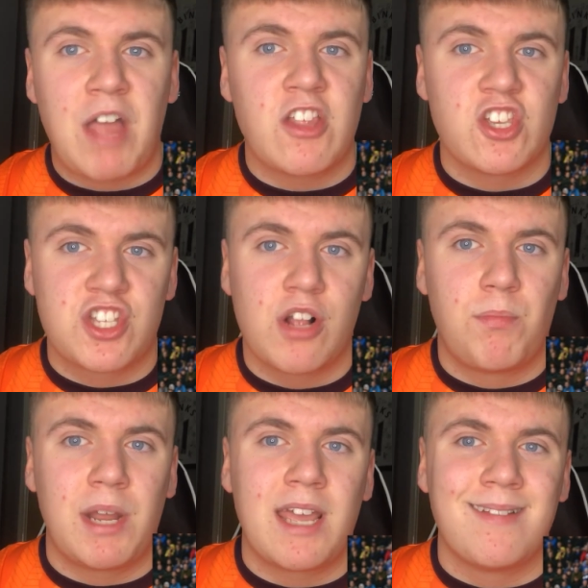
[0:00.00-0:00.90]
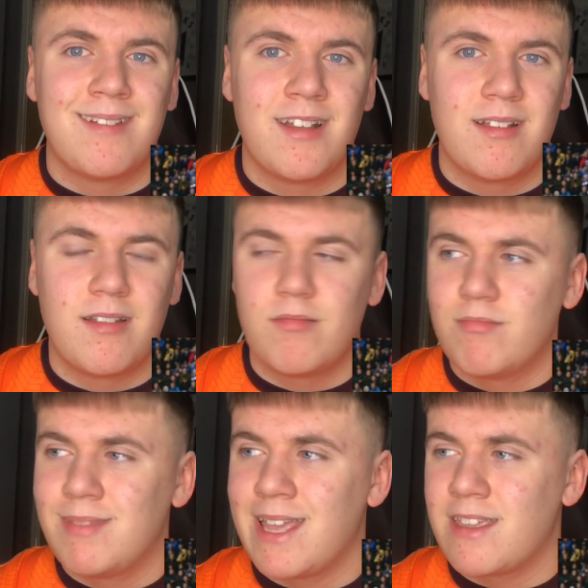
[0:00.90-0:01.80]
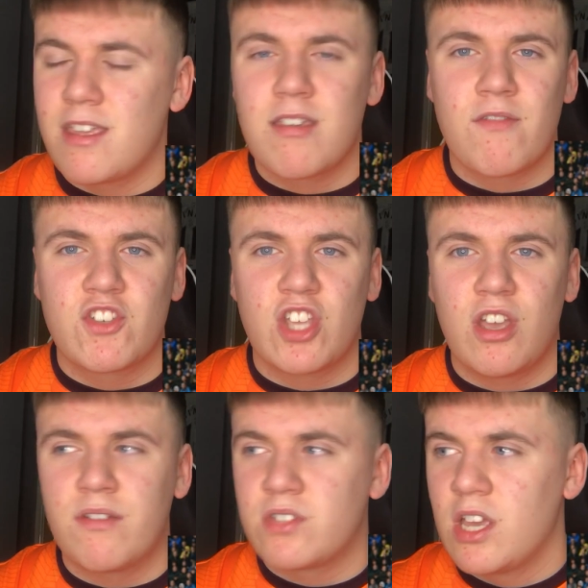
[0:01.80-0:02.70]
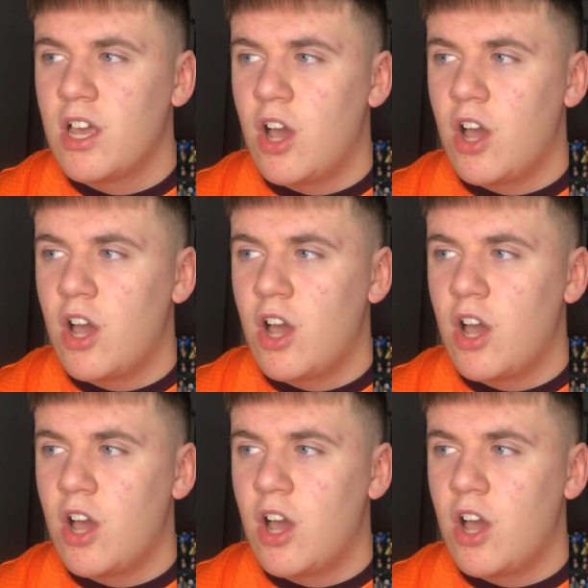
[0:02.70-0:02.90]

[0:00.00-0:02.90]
and you're still playing like your reserves.